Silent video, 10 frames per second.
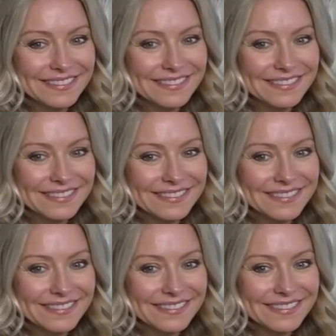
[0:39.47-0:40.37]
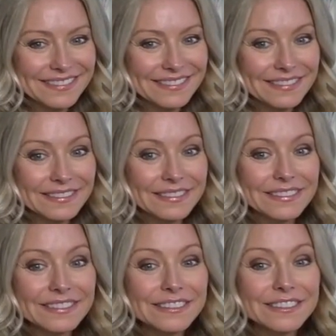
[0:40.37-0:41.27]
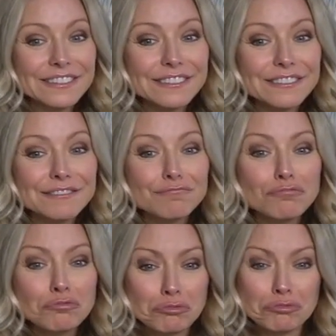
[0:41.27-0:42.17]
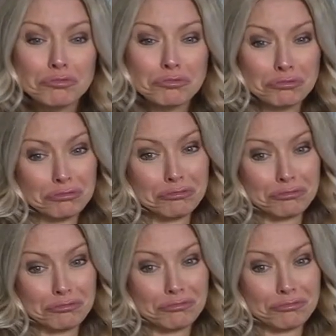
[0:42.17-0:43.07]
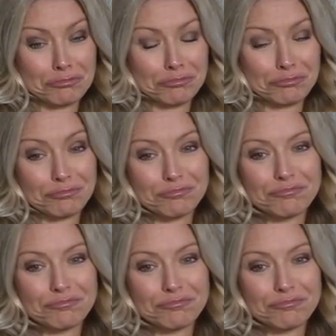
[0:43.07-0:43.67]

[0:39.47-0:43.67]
[no speech]